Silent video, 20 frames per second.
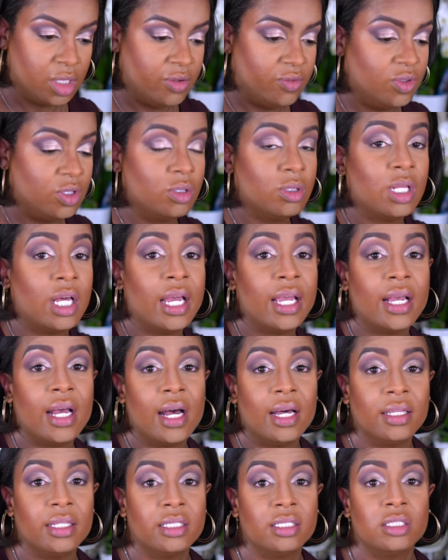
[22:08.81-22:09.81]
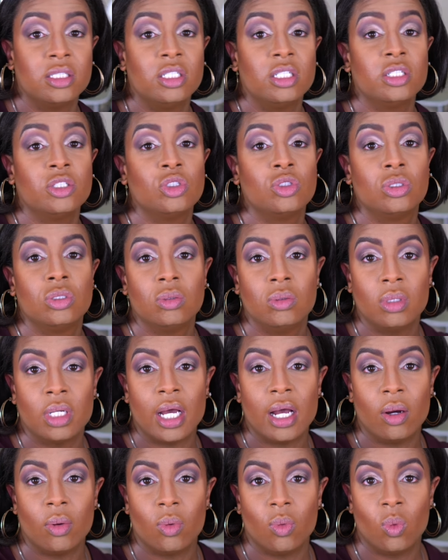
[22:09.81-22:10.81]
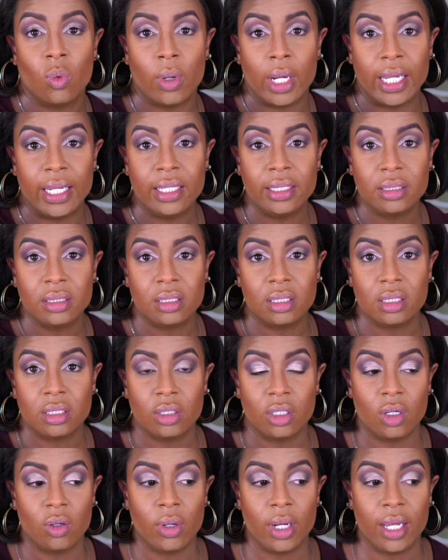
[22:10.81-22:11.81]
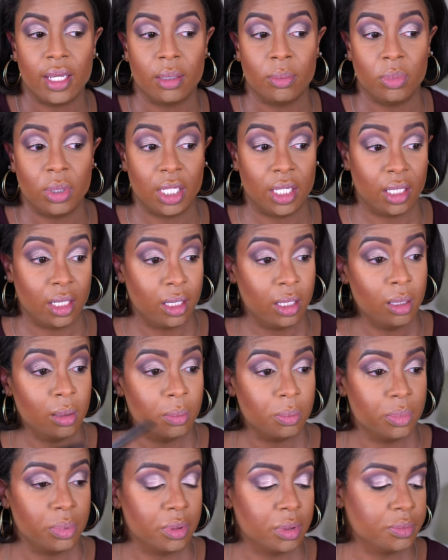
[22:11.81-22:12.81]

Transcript: if you like how this looks, do not wait. Go ahead and pick it up.